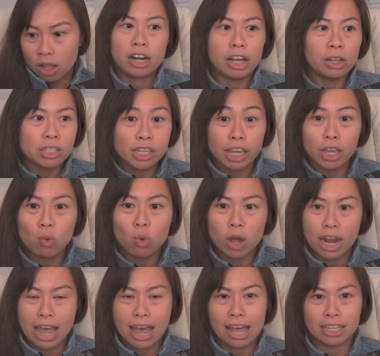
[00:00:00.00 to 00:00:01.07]
And now let's say you
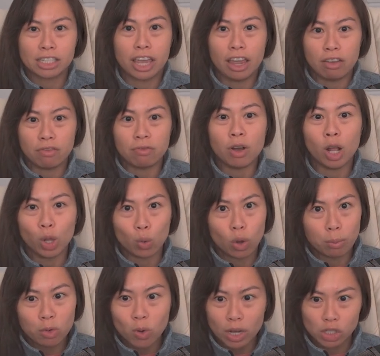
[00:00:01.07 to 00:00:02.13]
want to ask a
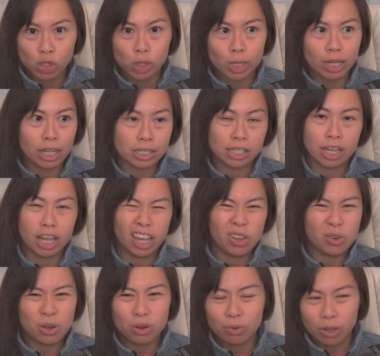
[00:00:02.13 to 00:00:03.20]
follow up question. Let's say
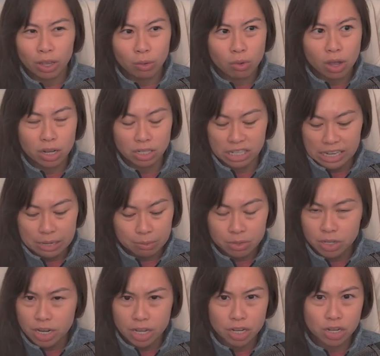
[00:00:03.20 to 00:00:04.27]
you don't really want
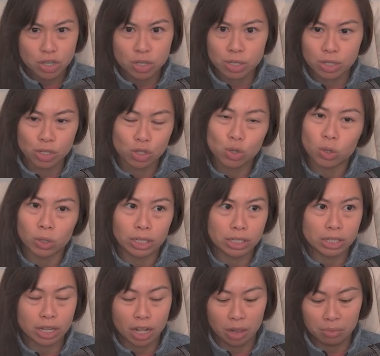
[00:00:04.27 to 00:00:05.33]
deep dish or
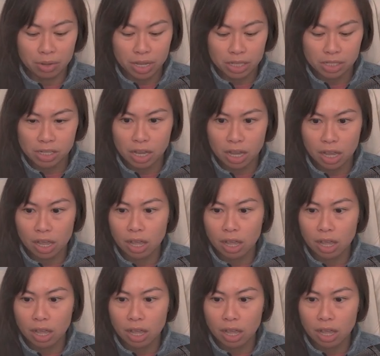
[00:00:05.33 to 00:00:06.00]
Detroit style pizza.